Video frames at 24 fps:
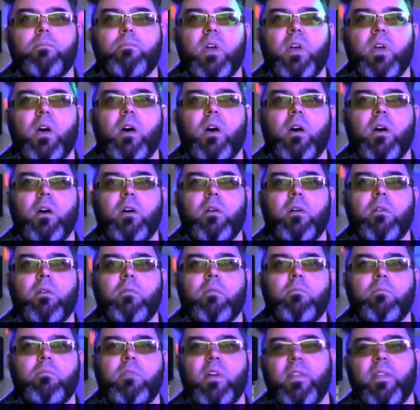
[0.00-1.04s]

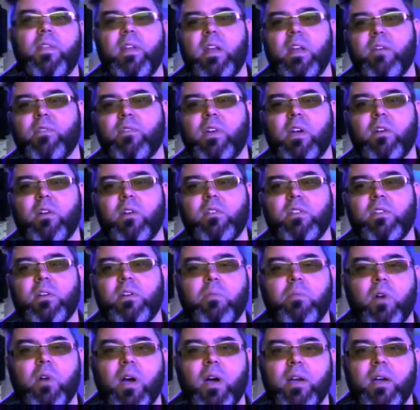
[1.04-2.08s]
Now, they never guaranteed a
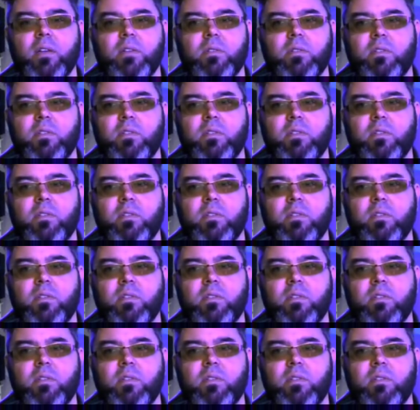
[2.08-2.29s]
price.